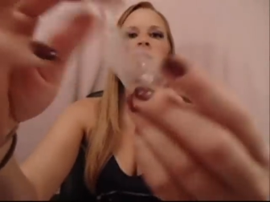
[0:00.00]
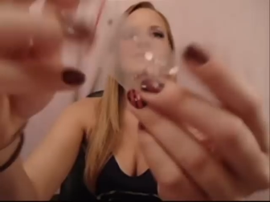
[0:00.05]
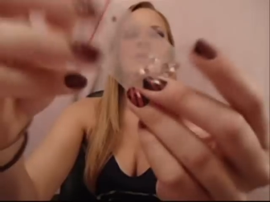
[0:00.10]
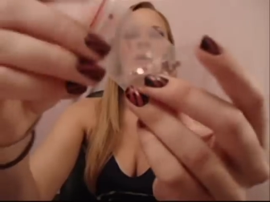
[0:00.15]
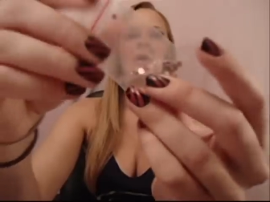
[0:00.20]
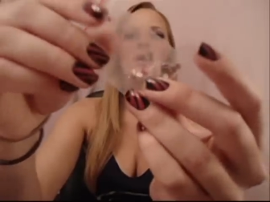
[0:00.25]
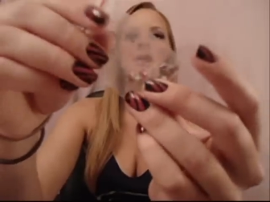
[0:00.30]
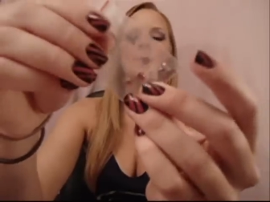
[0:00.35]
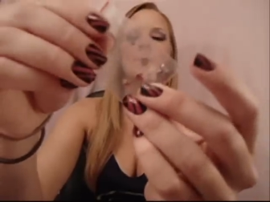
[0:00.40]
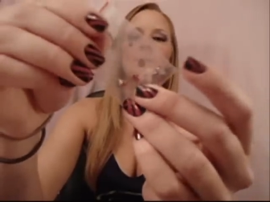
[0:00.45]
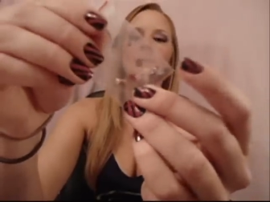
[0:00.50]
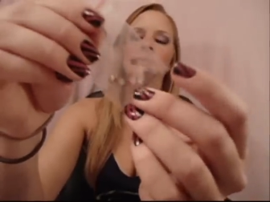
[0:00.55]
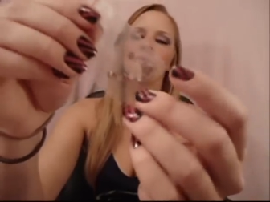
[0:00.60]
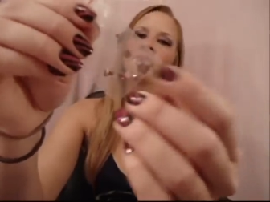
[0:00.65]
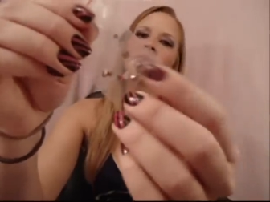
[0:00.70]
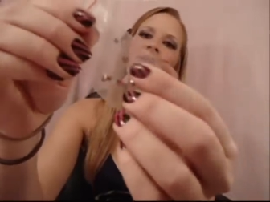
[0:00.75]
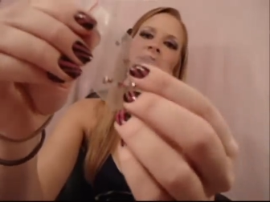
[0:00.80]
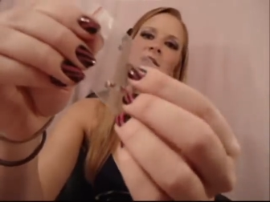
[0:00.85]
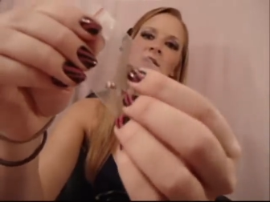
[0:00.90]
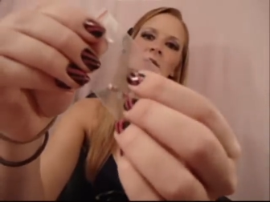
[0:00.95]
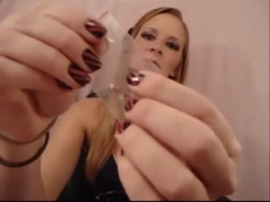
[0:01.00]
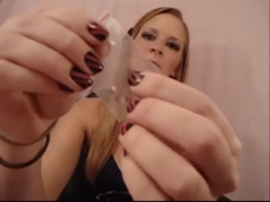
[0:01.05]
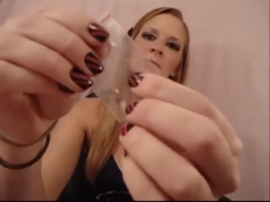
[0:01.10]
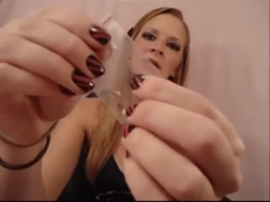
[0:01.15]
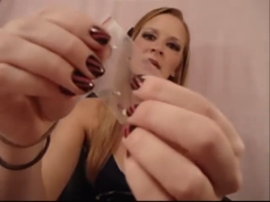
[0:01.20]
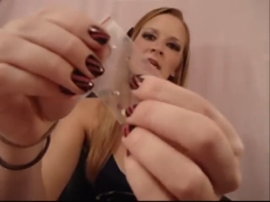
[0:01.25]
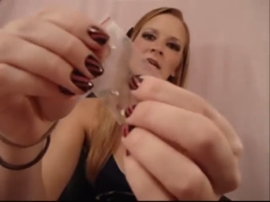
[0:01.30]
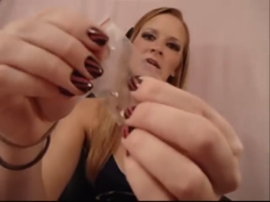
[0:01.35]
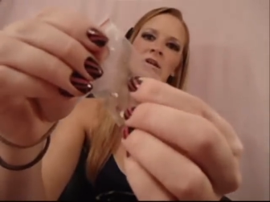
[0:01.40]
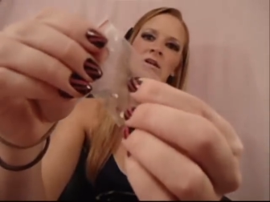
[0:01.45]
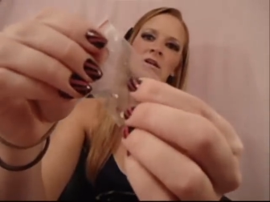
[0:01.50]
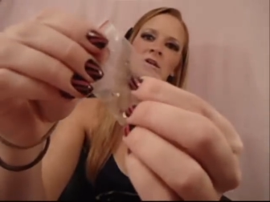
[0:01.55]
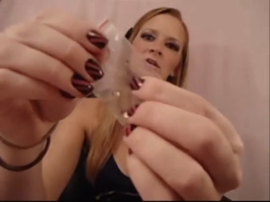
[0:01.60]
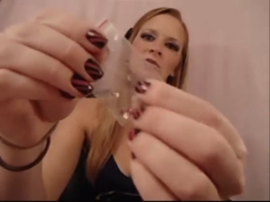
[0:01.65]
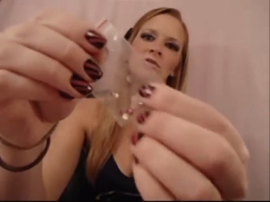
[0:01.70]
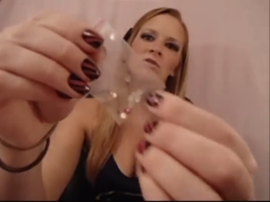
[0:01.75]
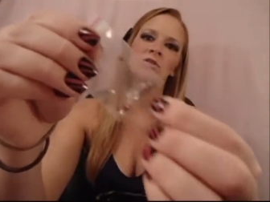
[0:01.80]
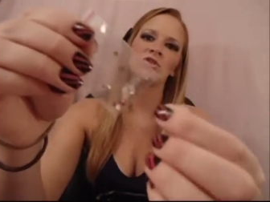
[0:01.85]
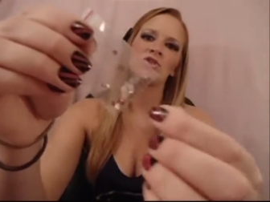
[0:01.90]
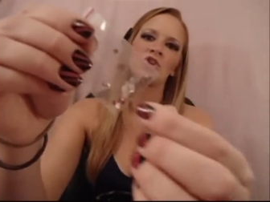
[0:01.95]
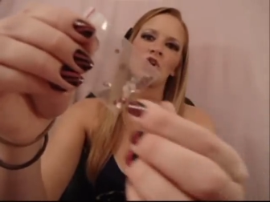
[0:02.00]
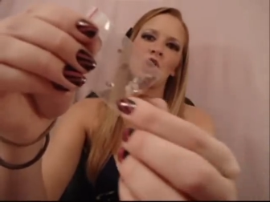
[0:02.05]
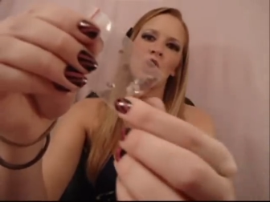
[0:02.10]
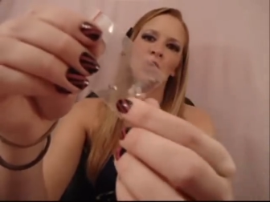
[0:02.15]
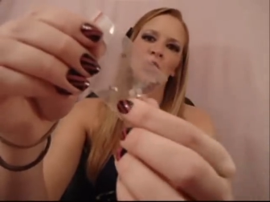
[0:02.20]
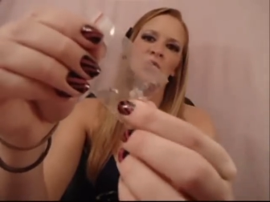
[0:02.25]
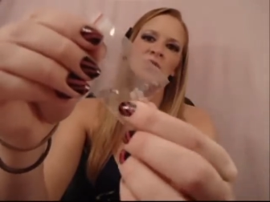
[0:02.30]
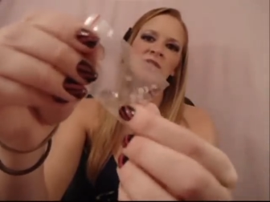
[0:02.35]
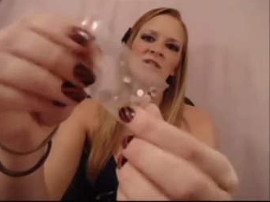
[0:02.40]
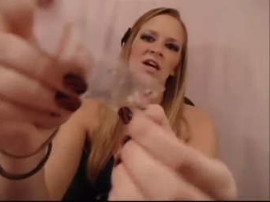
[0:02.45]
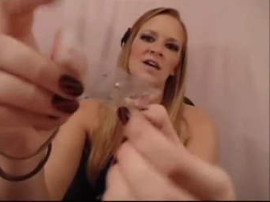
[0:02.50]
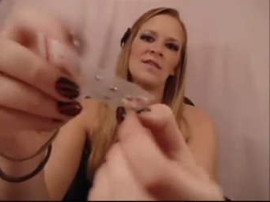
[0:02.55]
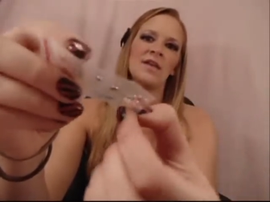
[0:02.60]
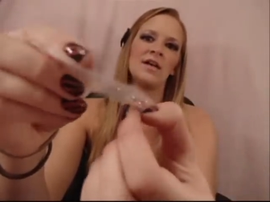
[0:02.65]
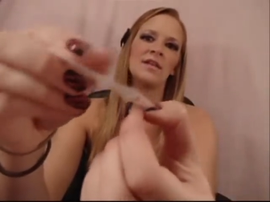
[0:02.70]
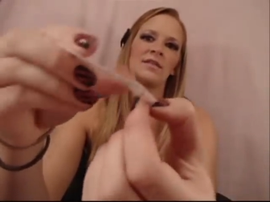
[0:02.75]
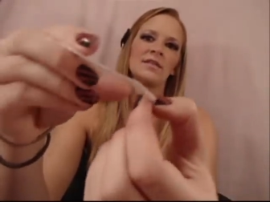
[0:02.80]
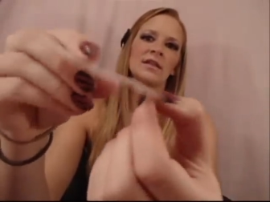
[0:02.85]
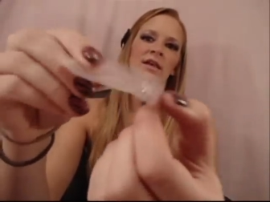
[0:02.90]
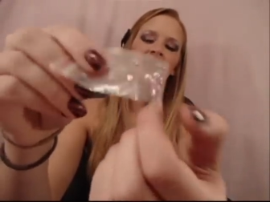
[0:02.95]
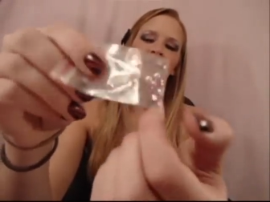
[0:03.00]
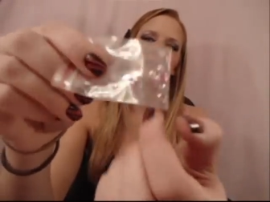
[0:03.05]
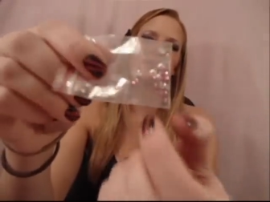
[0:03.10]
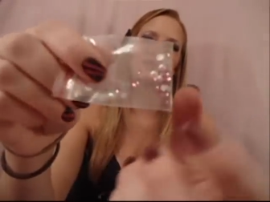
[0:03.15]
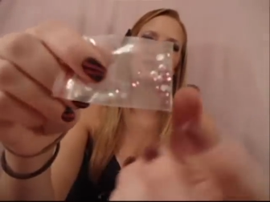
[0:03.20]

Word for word: some regular pink stones and then like